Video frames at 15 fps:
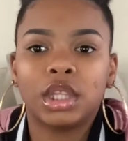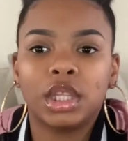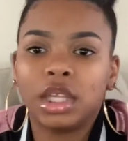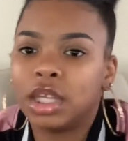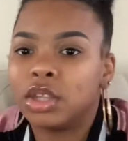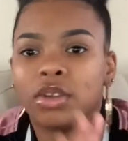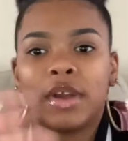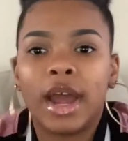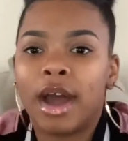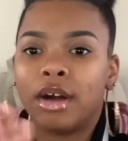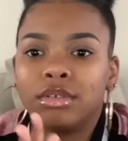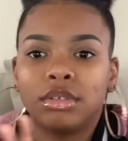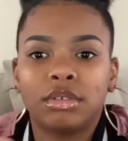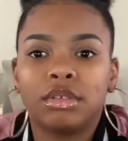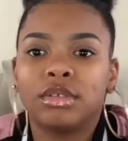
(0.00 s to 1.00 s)
at their
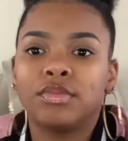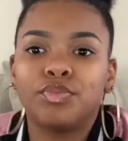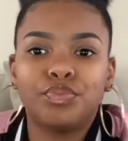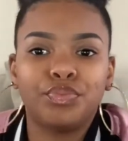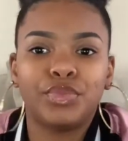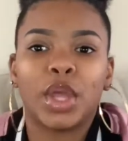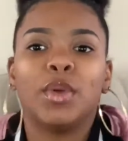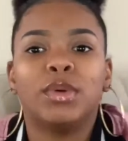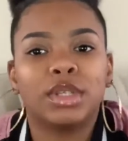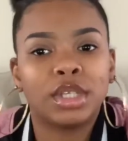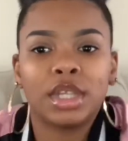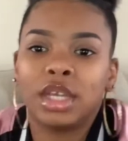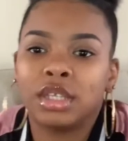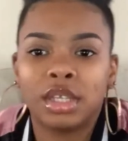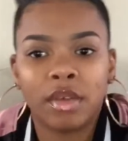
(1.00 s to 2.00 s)
house. They went to
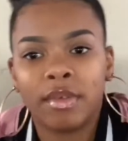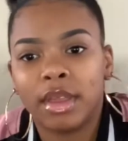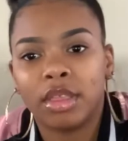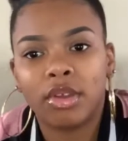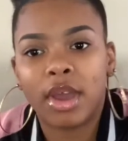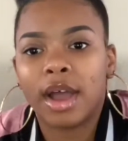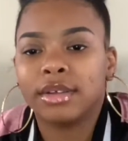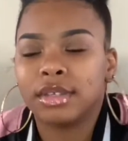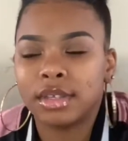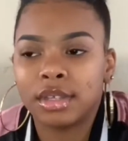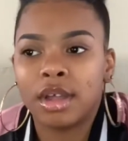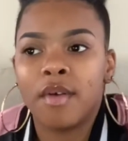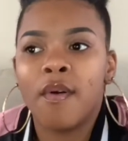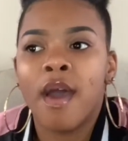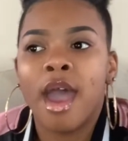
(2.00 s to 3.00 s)
Thanksgiving at their house and
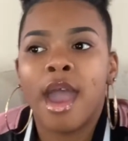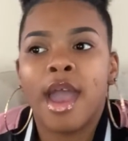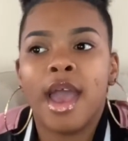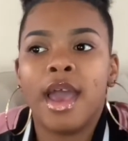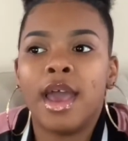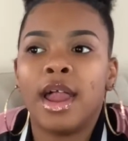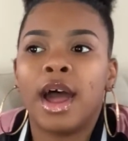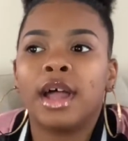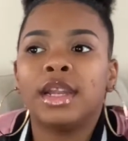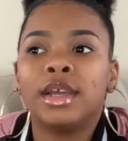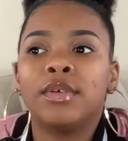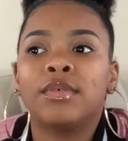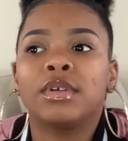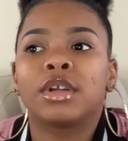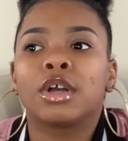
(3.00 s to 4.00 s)
stuff, and I
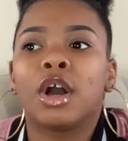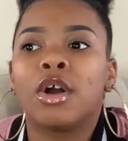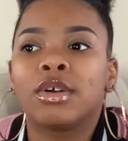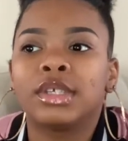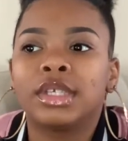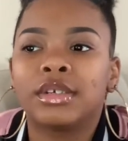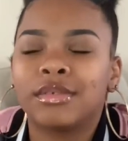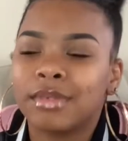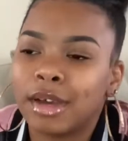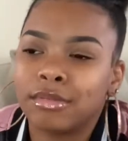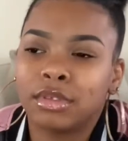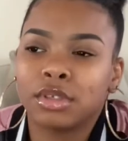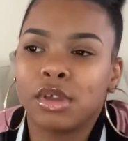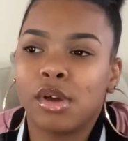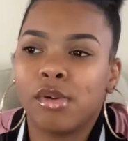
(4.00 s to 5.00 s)
didn't want to go because everybody
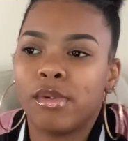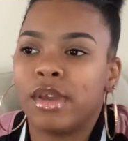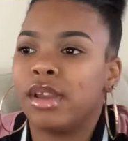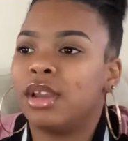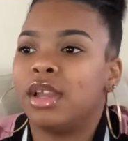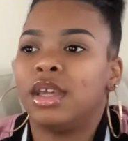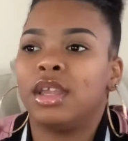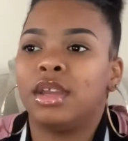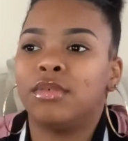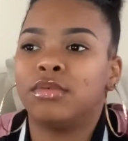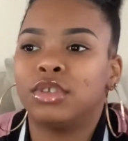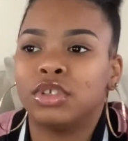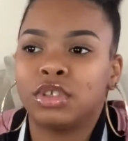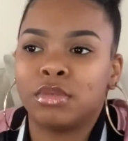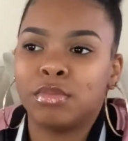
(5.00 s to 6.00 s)
was going, and it
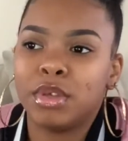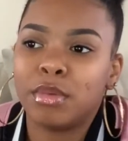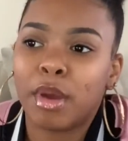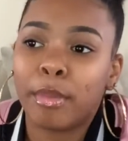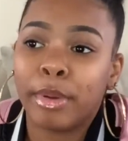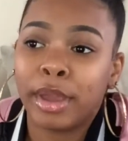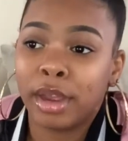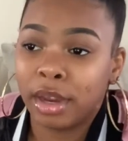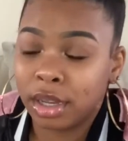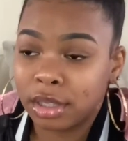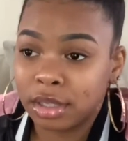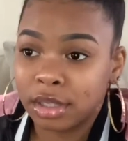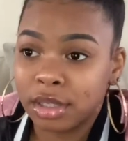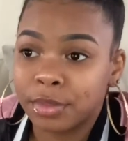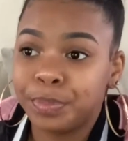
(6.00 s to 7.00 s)
was just me, my
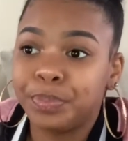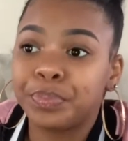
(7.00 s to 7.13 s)
parents,